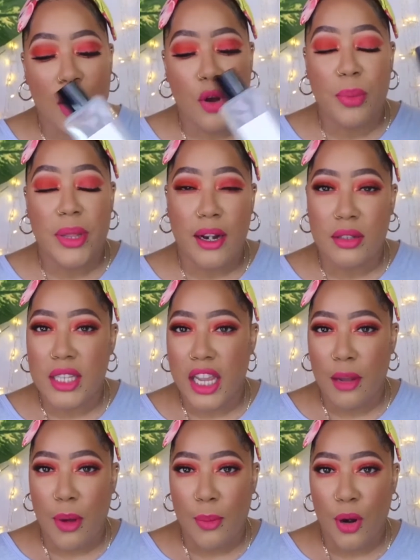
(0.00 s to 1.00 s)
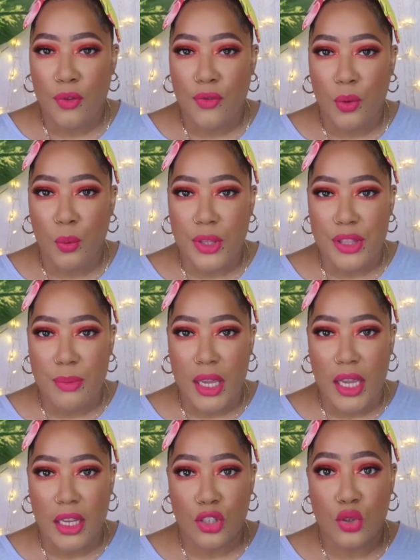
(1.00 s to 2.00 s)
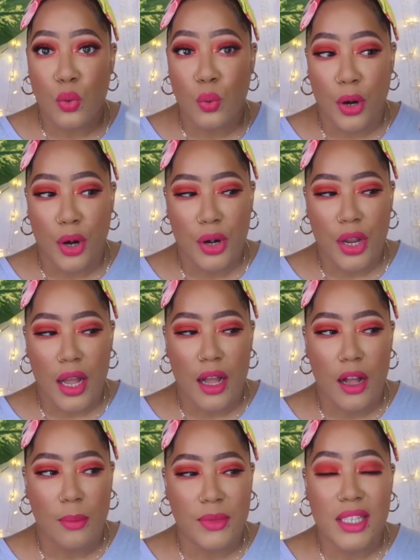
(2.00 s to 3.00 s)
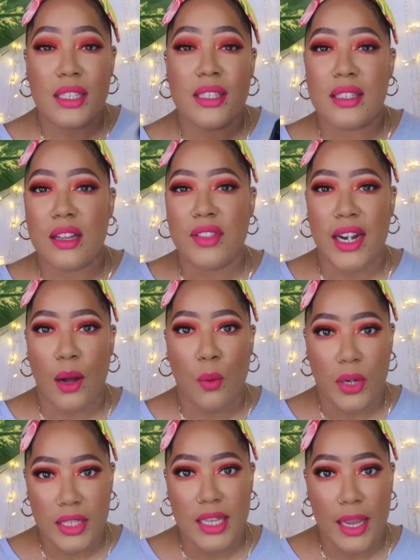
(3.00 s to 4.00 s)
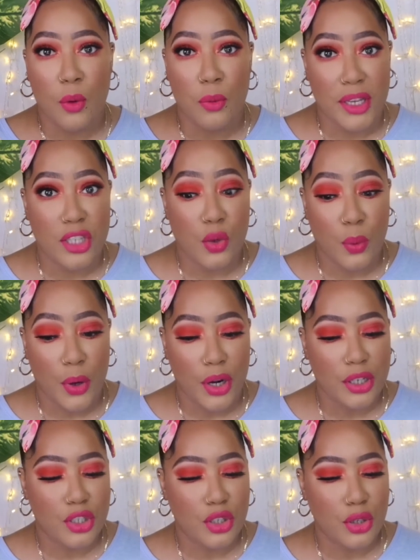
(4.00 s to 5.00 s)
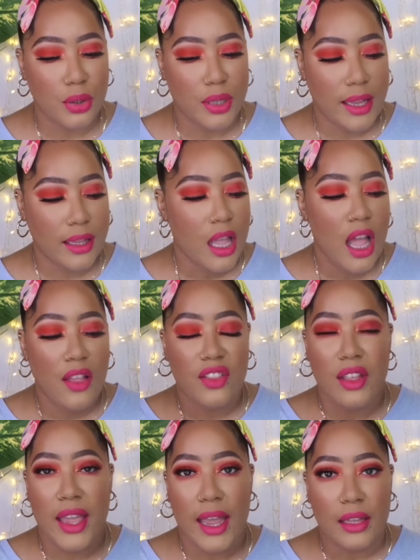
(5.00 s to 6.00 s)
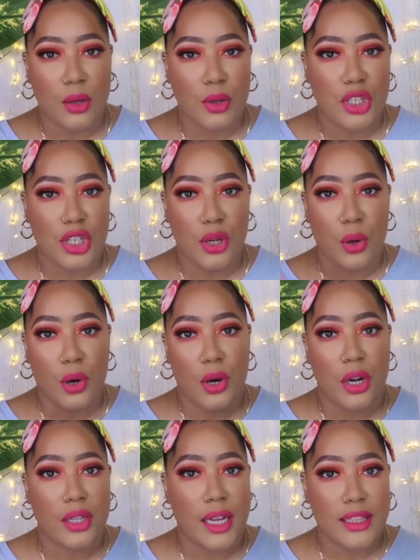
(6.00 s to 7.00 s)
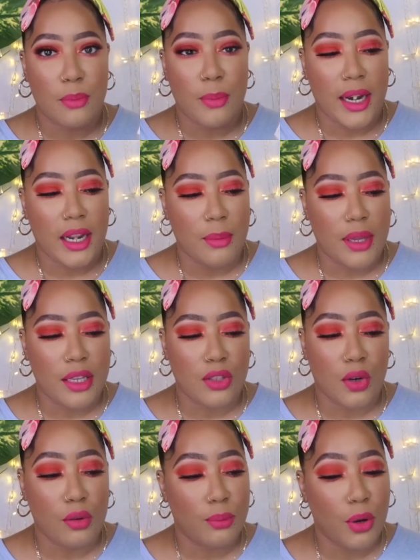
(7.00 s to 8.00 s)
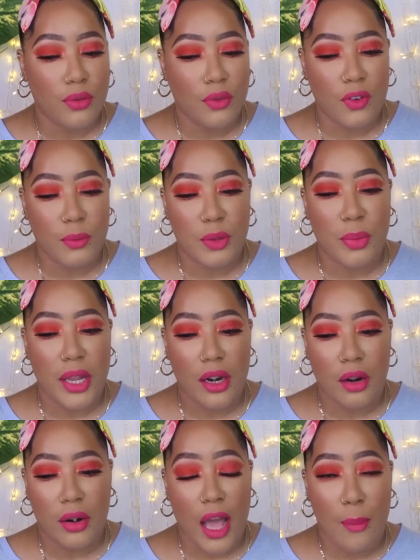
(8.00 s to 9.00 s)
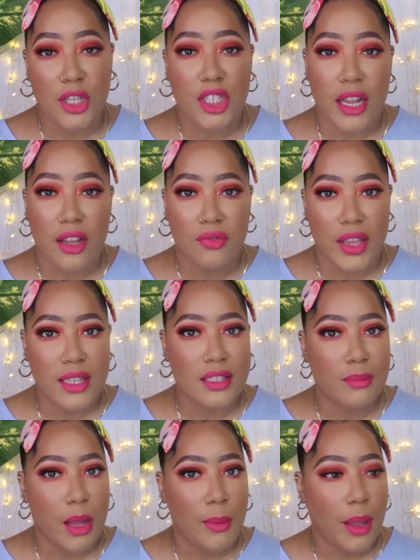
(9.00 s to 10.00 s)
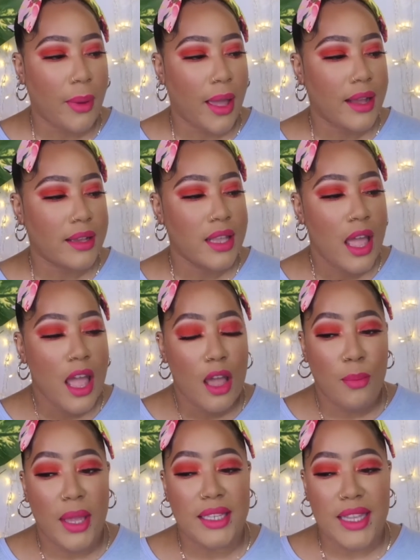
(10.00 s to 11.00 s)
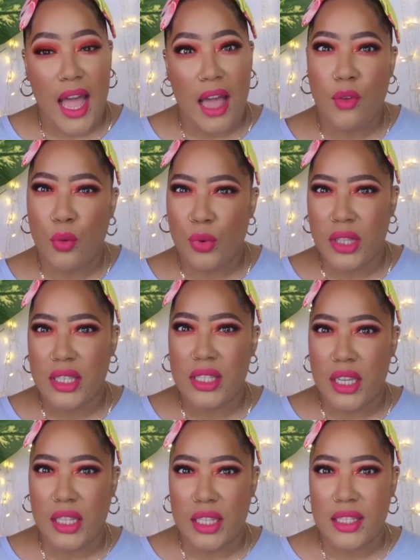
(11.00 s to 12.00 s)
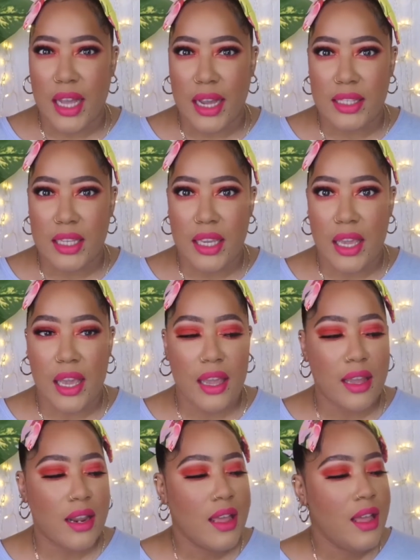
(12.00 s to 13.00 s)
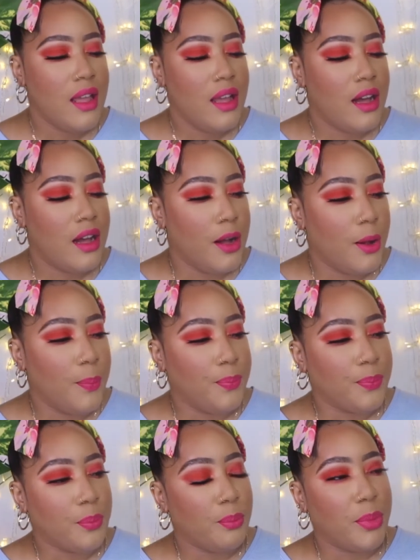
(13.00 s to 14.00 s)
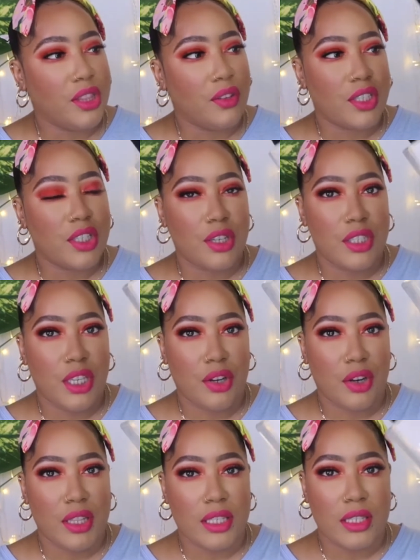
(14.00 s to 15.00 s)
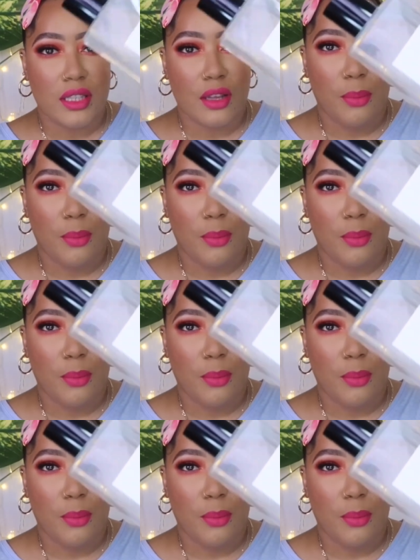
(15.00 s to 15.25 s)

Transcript: don't plan on taking my perfume with me to work. Um, this is stuff that I want to take with me to work too, like the hand lotion or like the body mist or both of them depending on how much I can fit into my backpacks because I haven't really seen the sizing yet. Um, but the Victoria's Secret, this is the